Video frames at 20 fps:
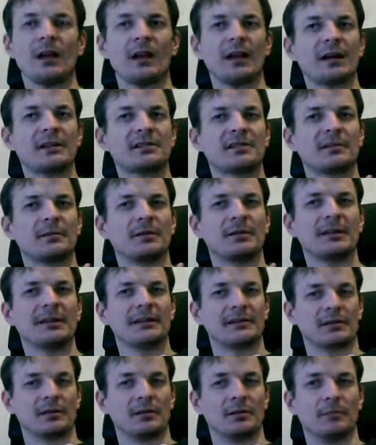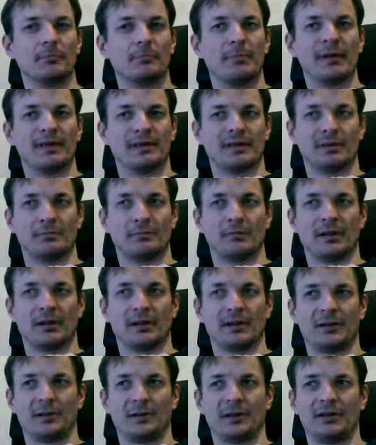Einstein later abandoned,
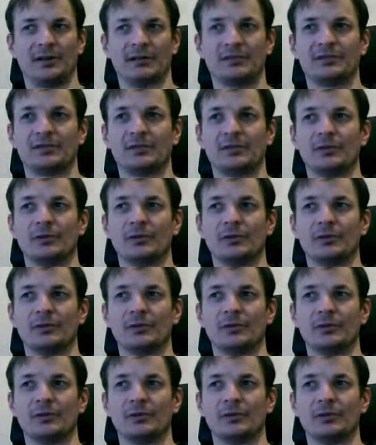by the way, this